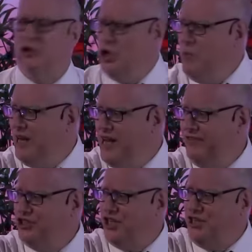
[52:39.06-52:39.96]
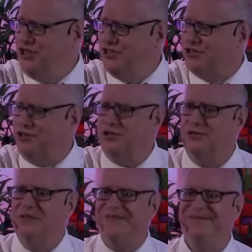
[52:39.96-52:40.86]
Do you believe in
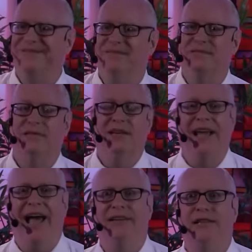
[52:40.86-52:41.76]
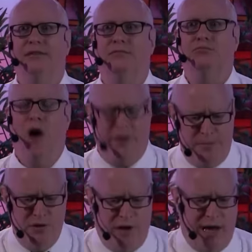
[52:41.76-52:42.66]
Jesus? Yeah, I do.
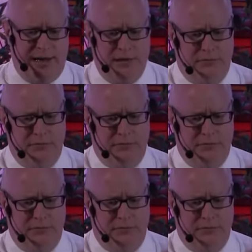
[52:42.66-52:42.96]
Well, then move on.